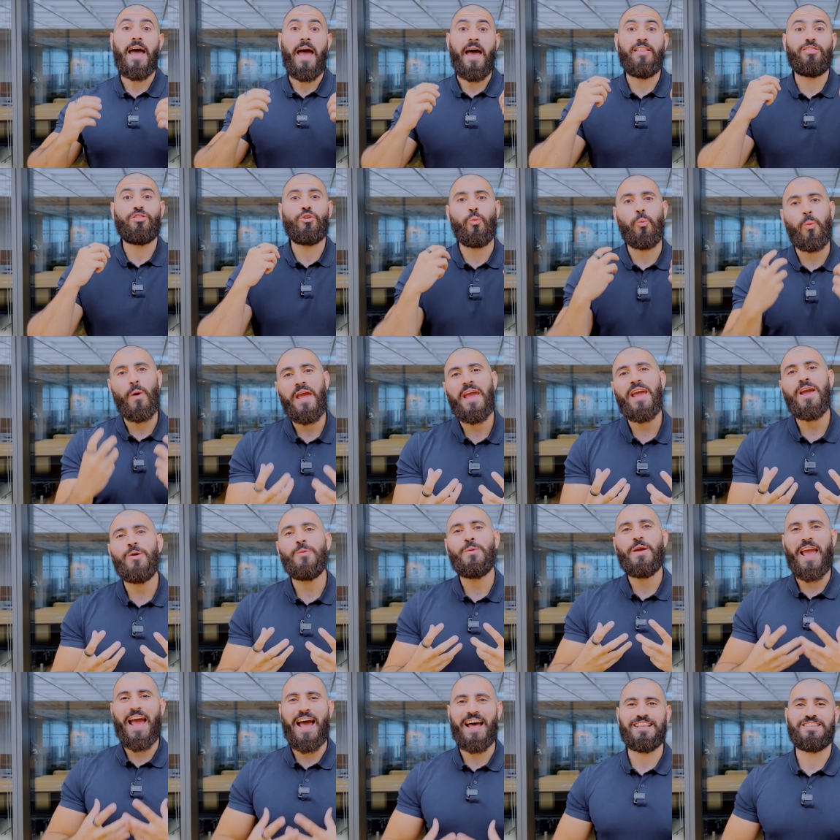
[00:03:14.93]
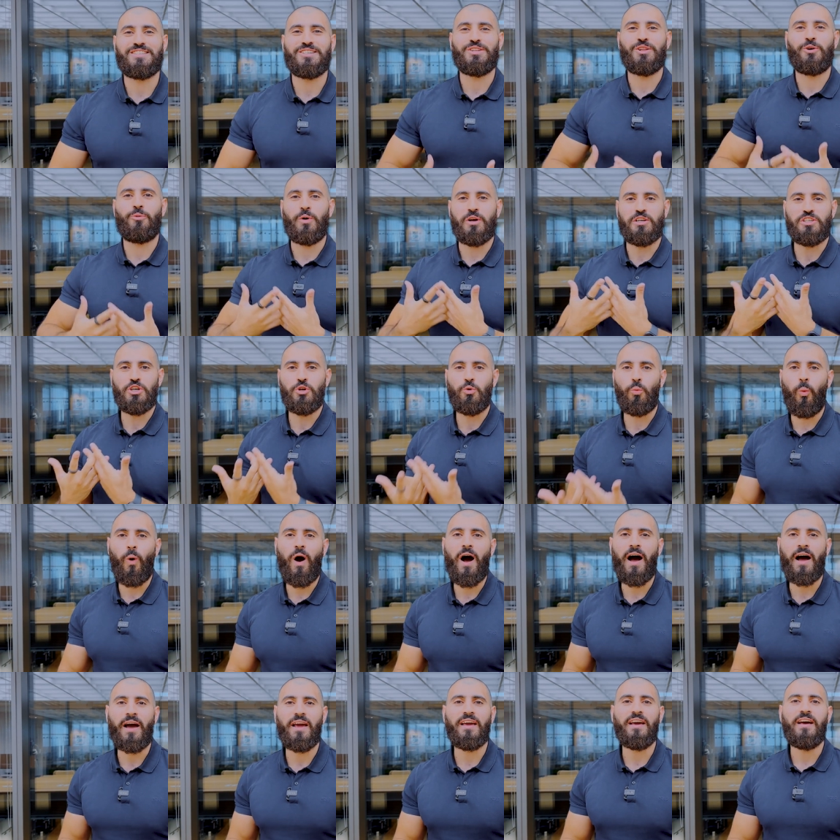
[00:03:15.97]
And the way we answer the question
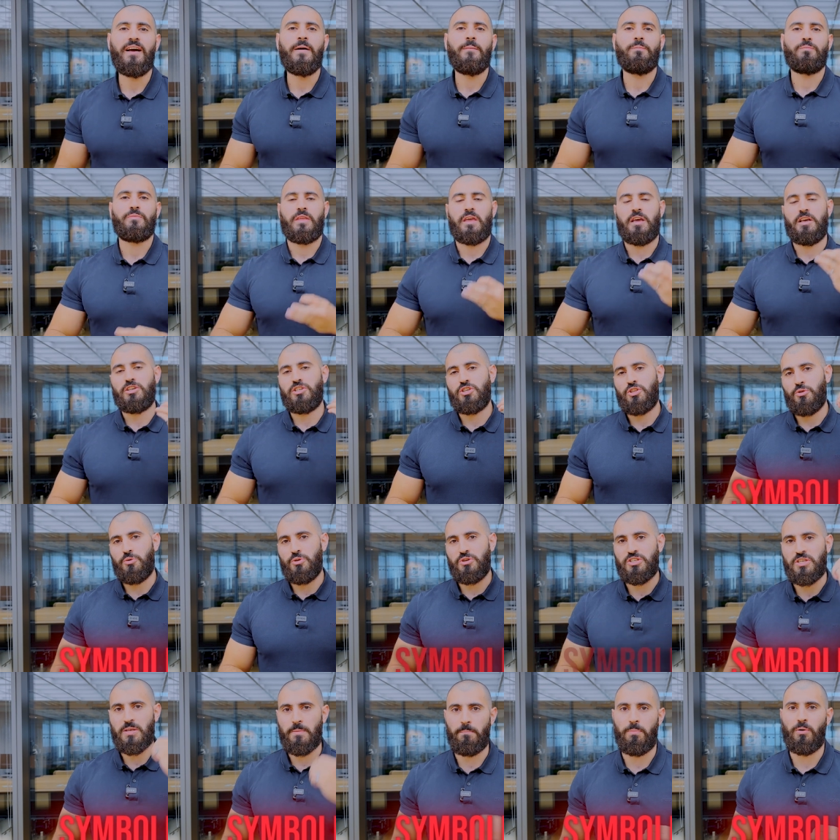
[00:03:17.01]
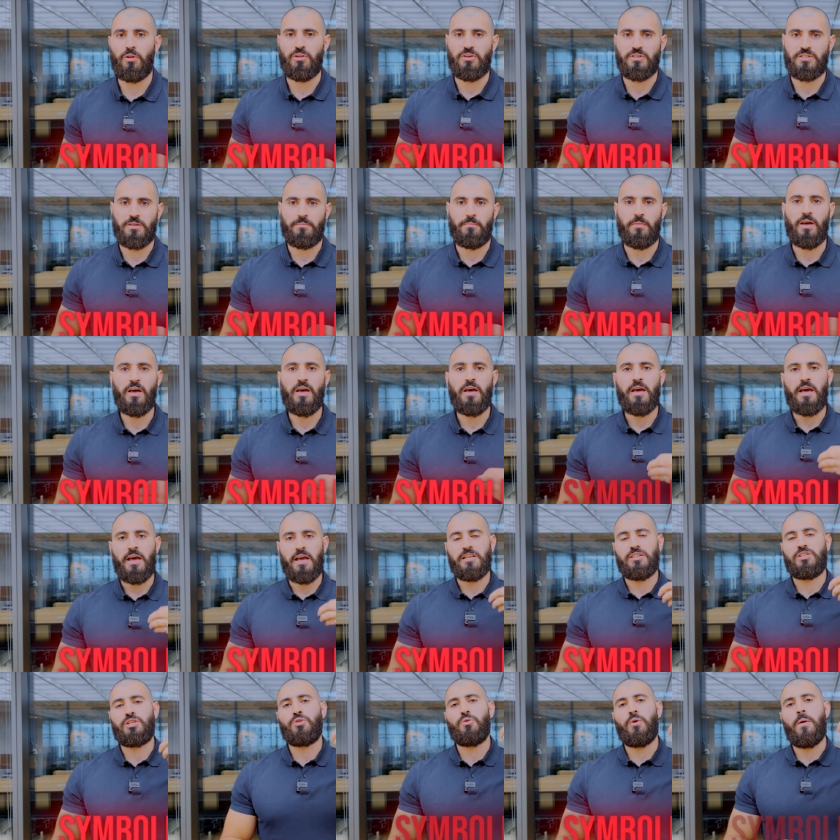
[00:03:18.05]
why is through symbolism
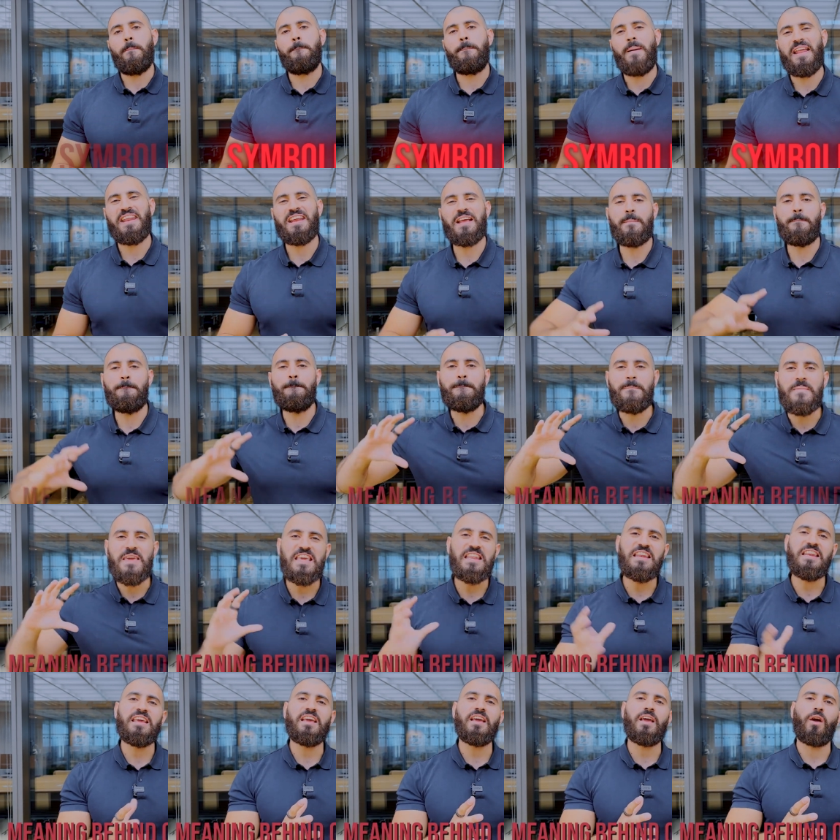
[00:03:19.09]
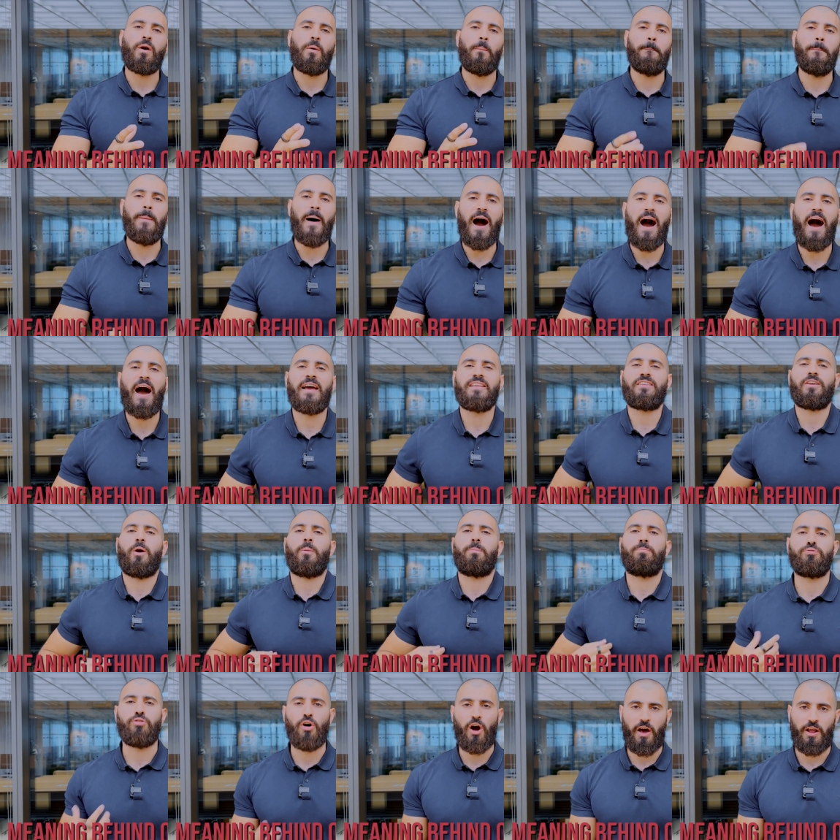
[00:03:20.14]
is through embedding meaning behind our
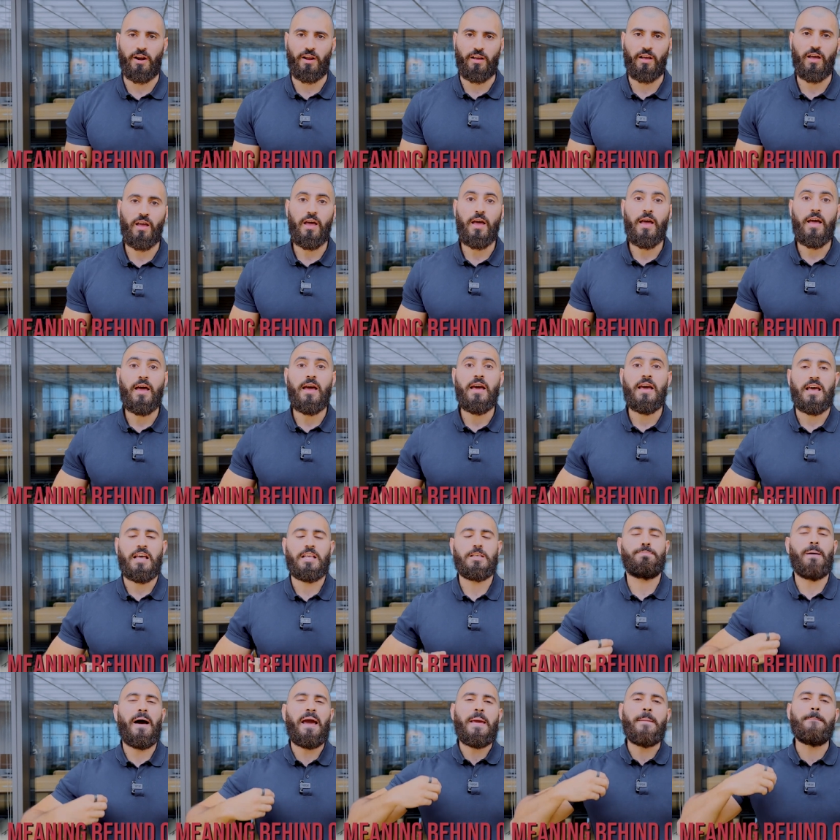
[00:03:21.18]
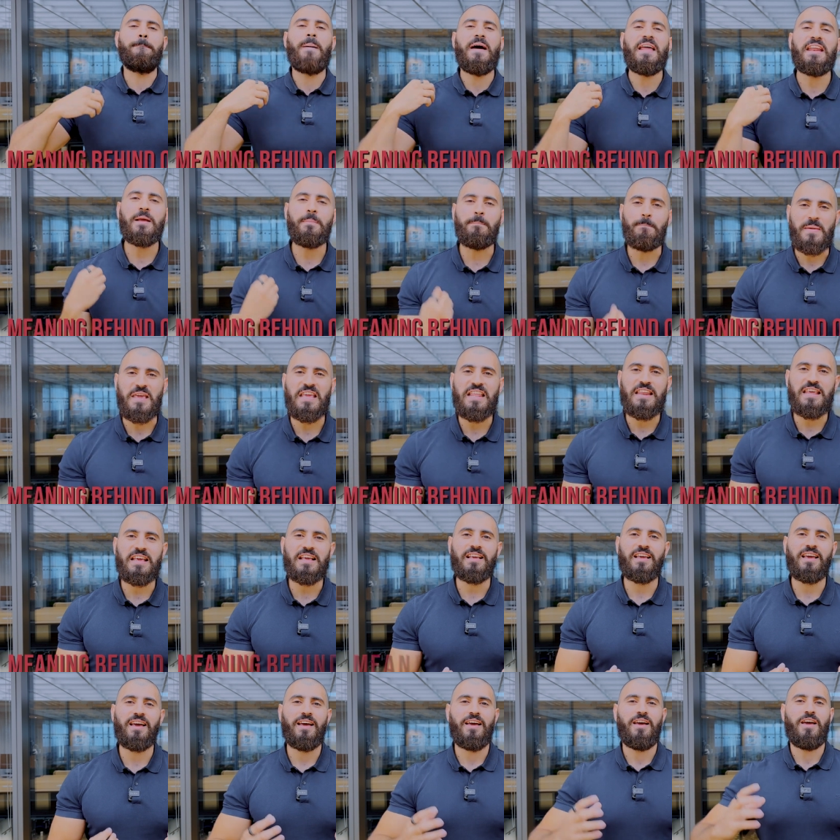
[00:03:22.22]
product. It's by embedding
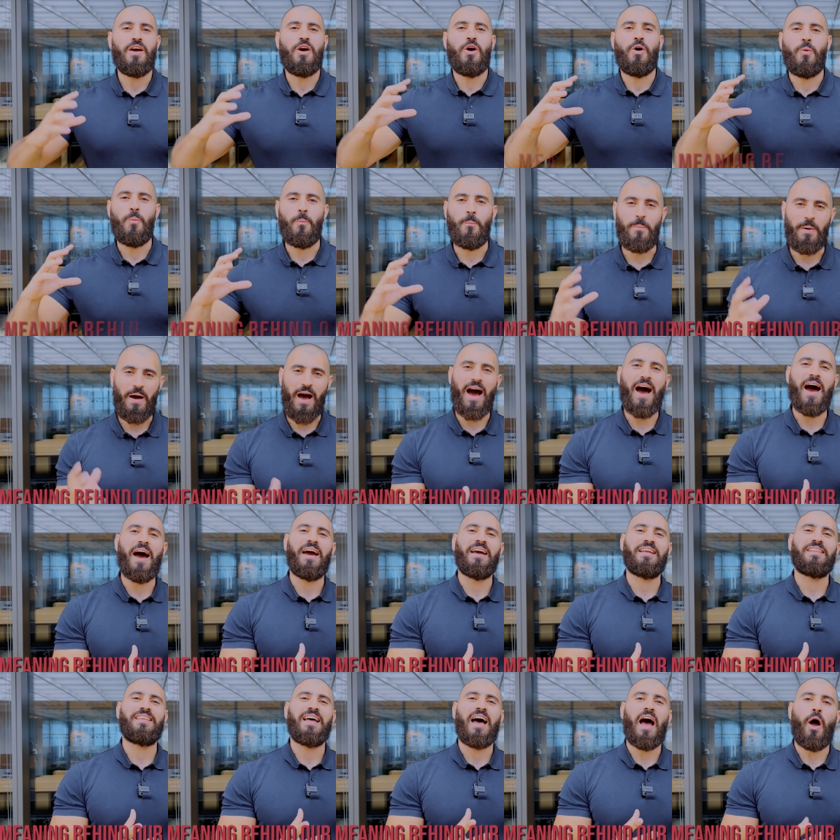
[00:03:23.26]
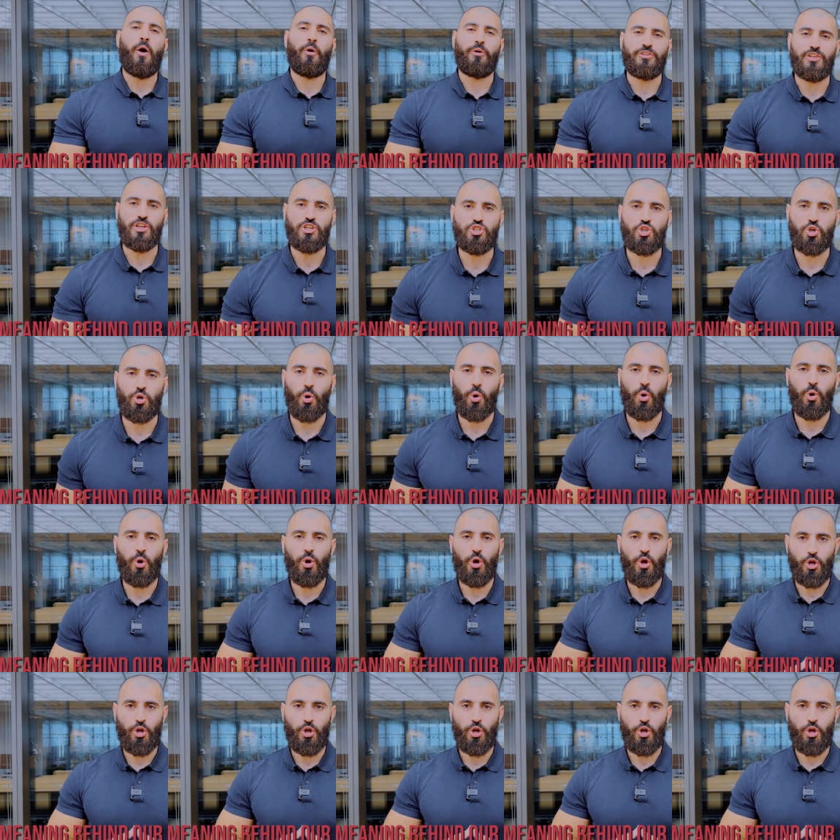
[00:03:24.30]
meaning behind our digital